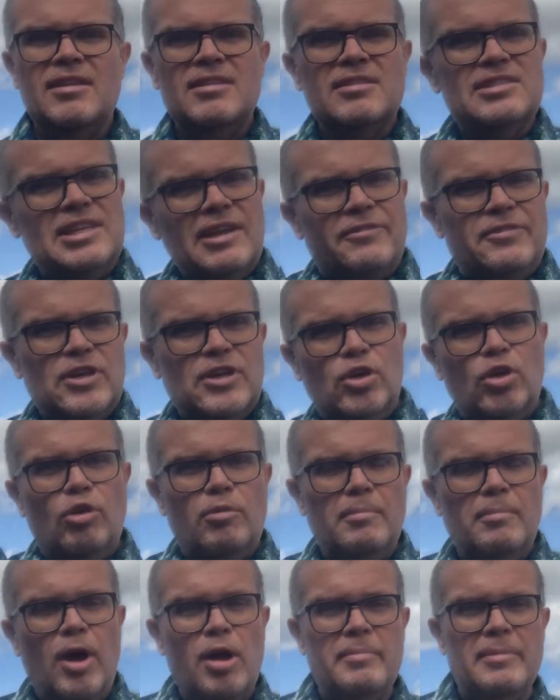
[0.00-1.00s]

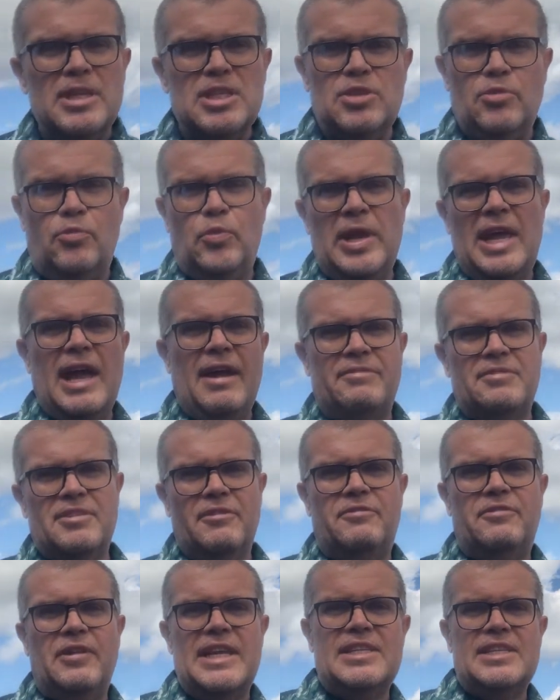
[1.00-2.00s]
difficult moments if we have to
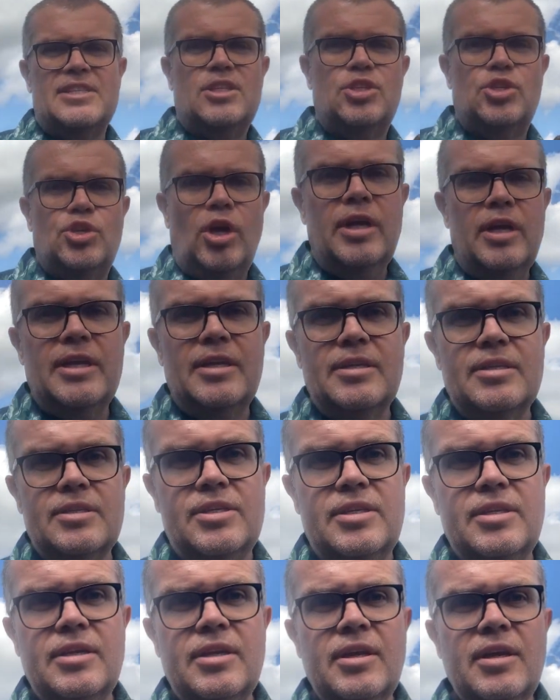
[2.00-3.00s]
face a
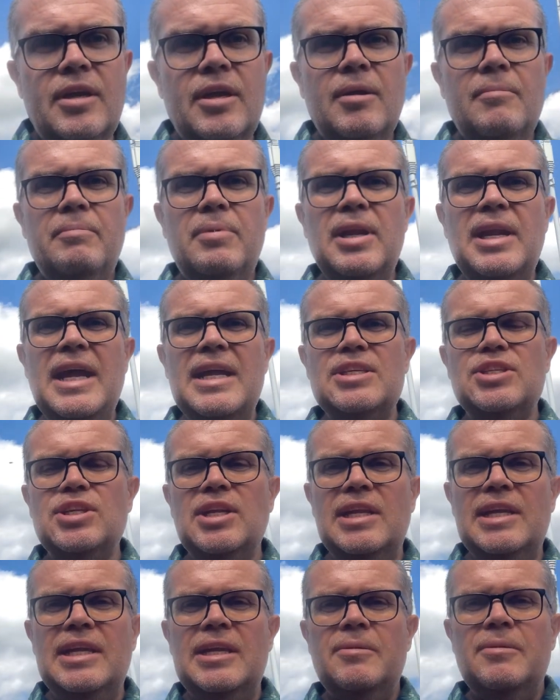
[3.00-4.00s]
giant. But
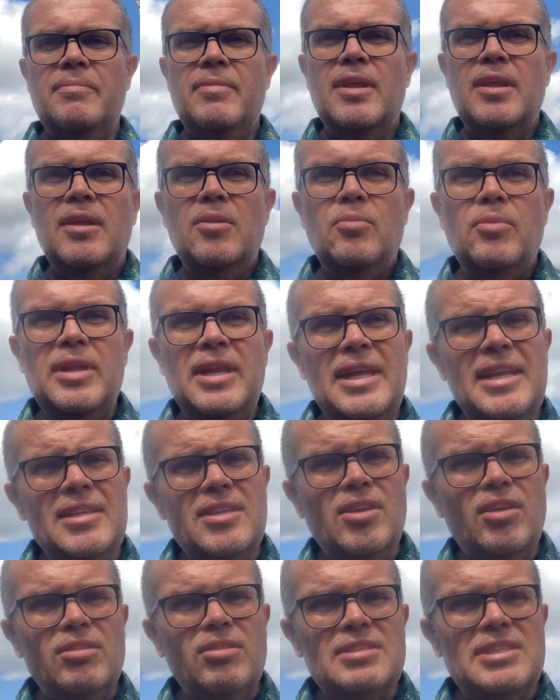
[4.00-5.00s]
actually, we need
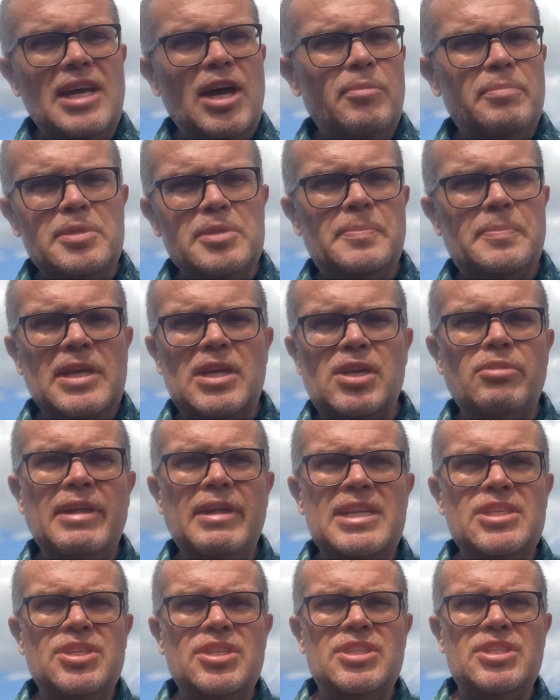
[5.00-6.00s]
God to help us be
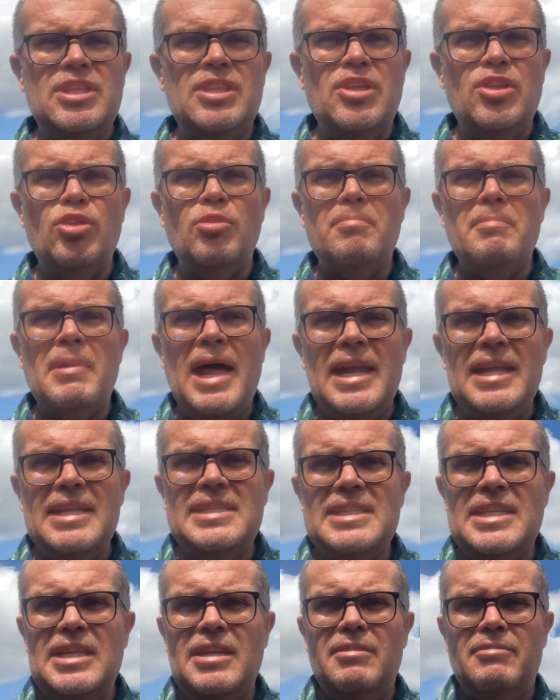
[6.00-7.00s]
courageous in the
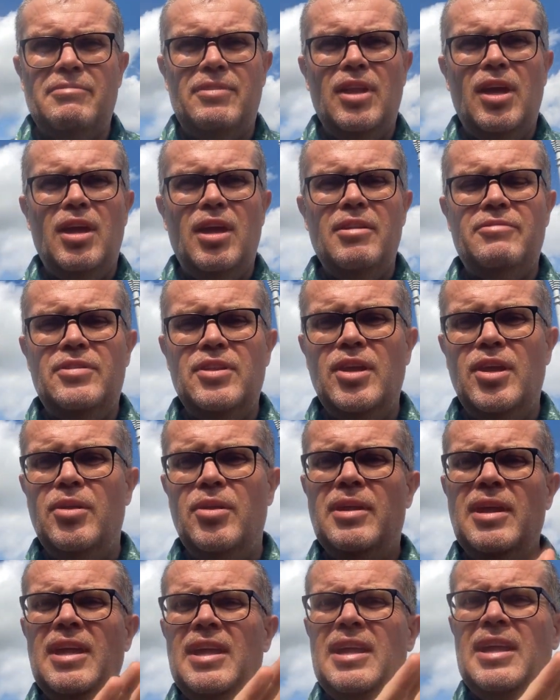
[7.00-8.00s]
normality of life. You
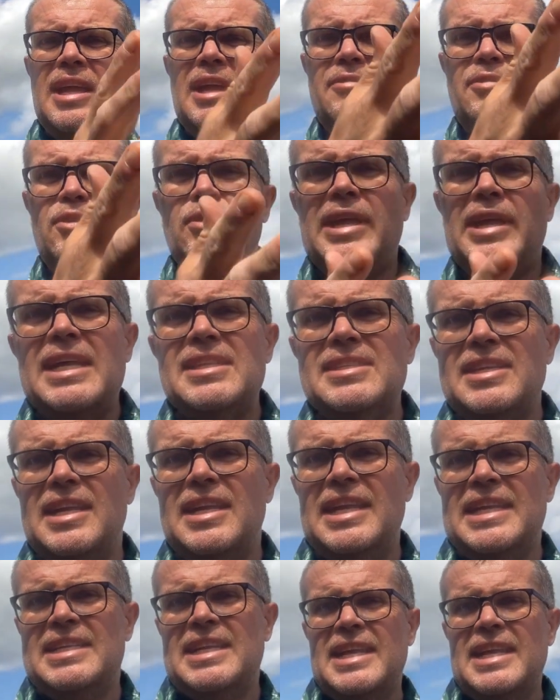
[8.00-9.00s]
know, if you get to lead a